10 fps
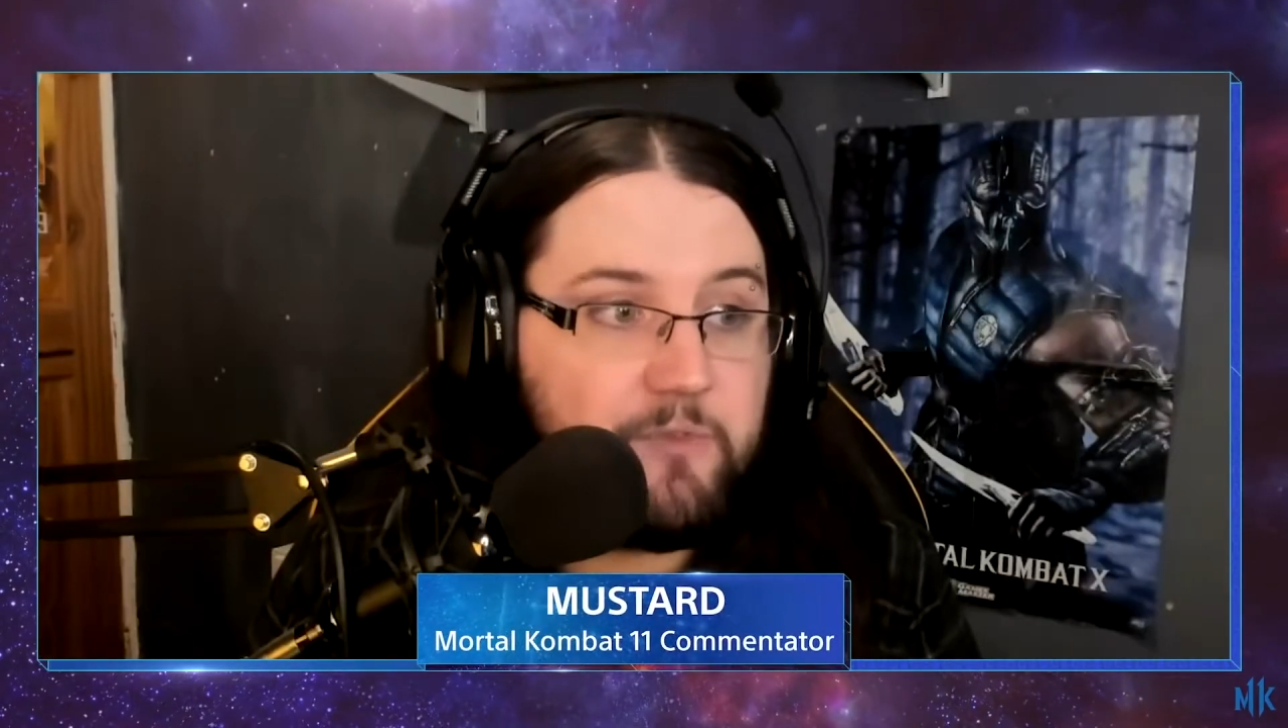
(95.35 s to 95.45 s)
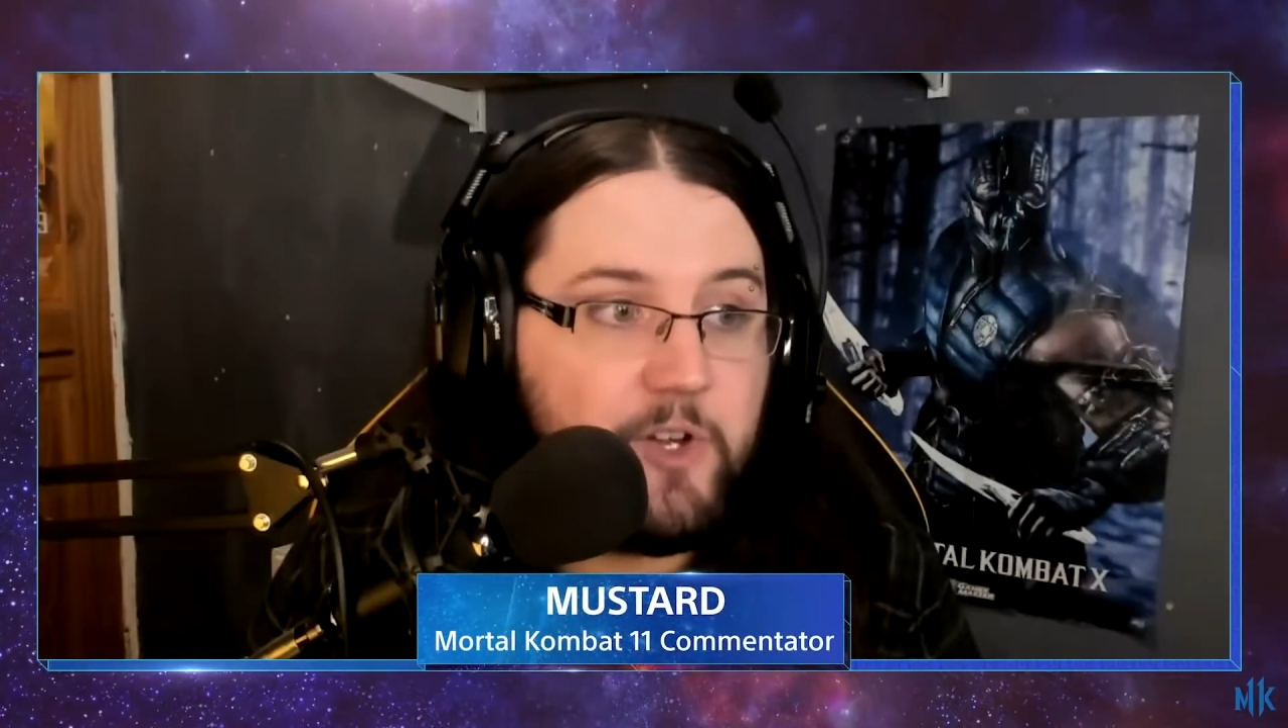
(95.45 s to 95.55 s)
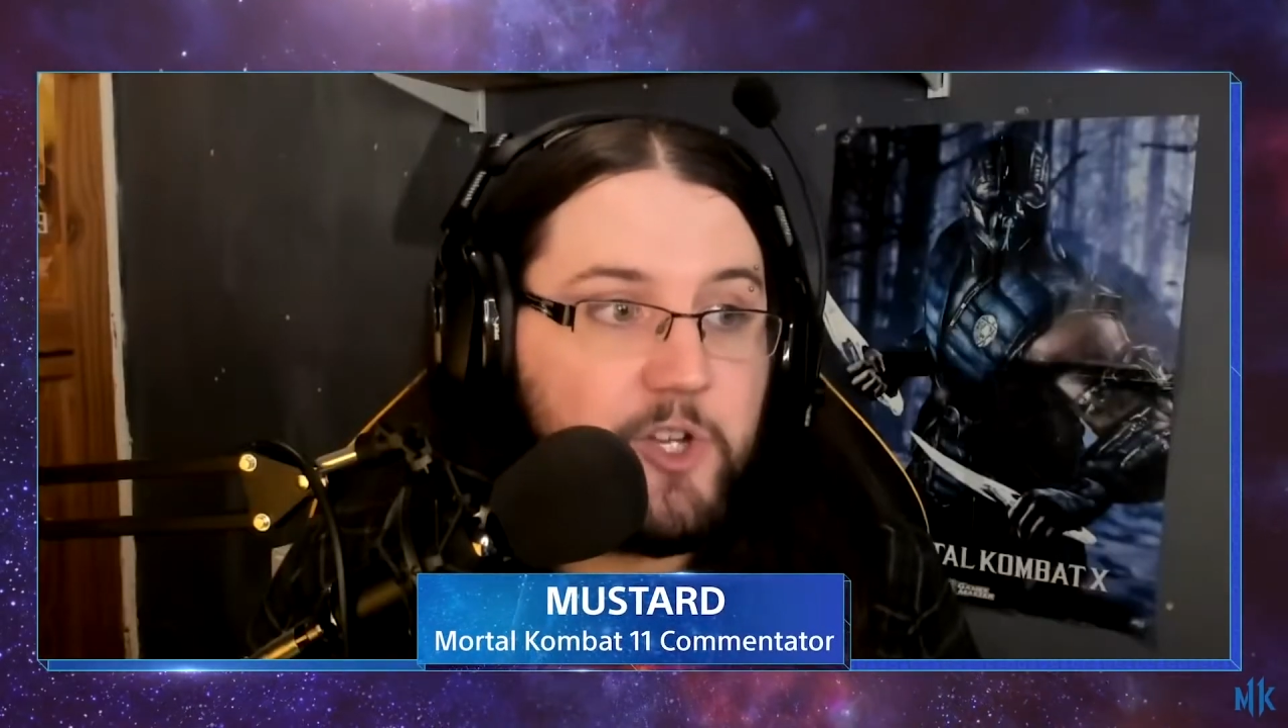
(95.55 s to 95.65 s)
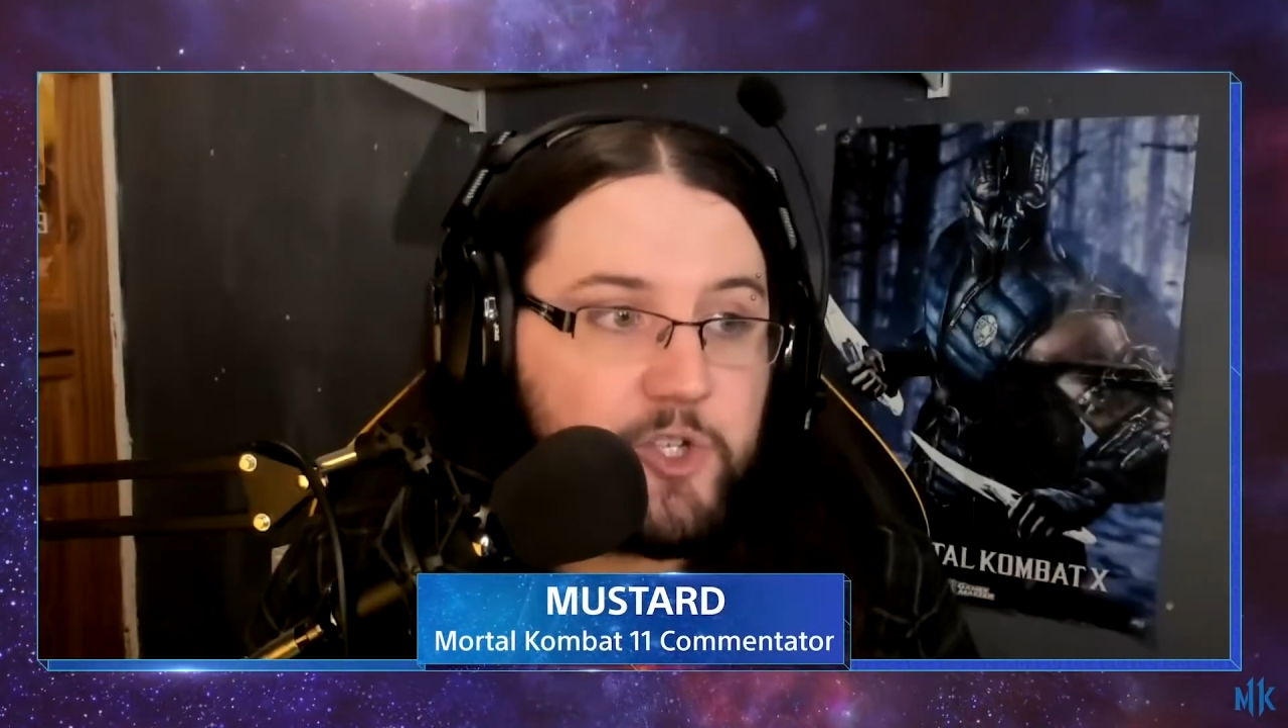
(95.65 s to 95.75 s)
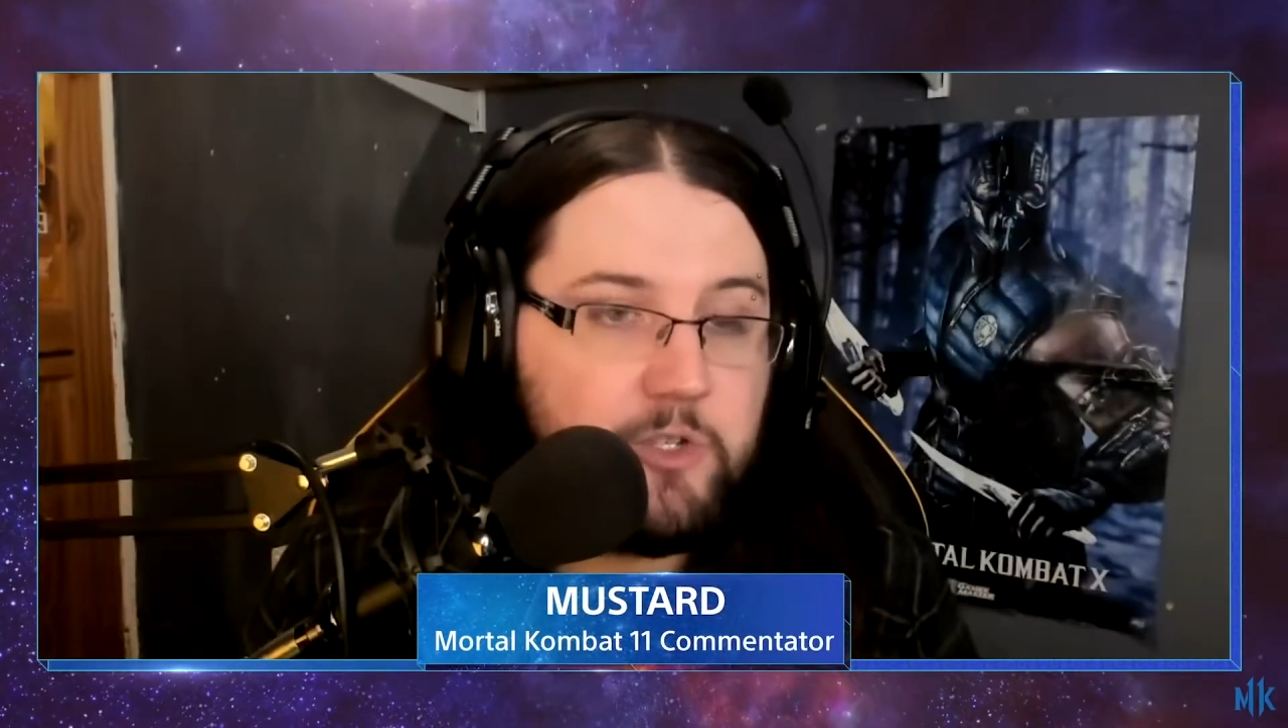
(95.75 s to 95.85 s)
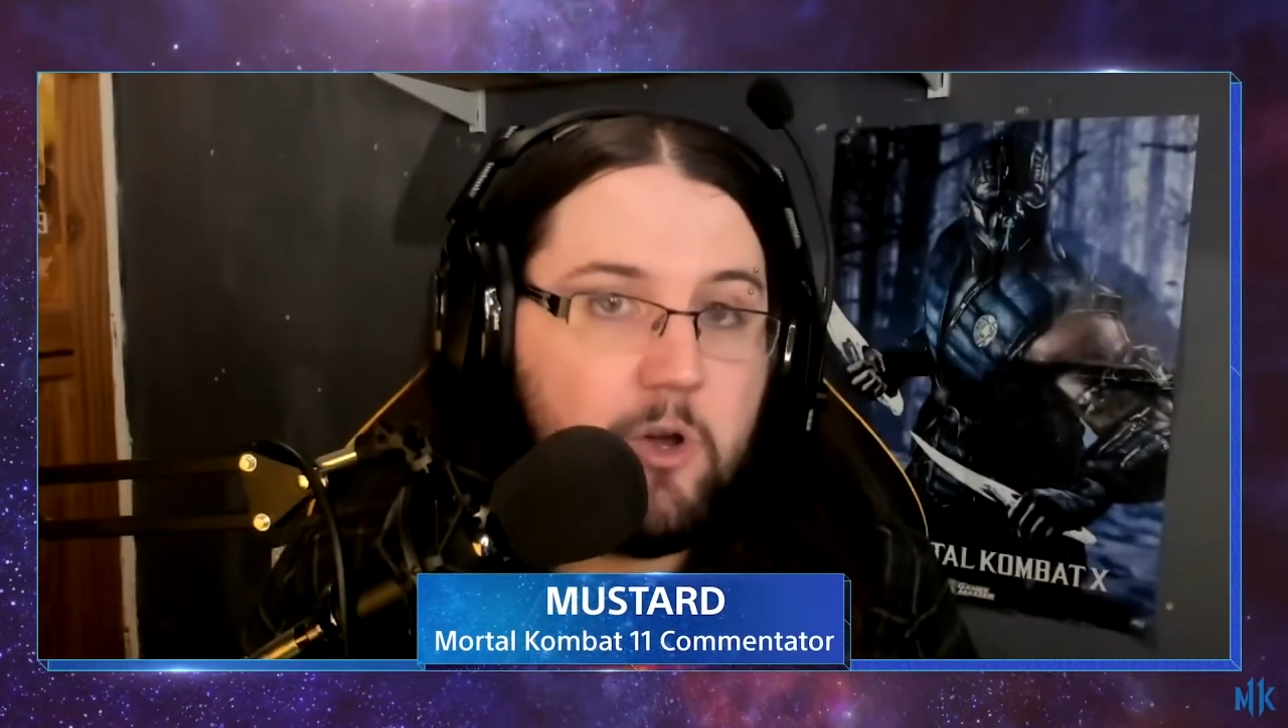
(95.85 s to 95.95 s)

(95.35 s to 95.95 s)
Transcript: version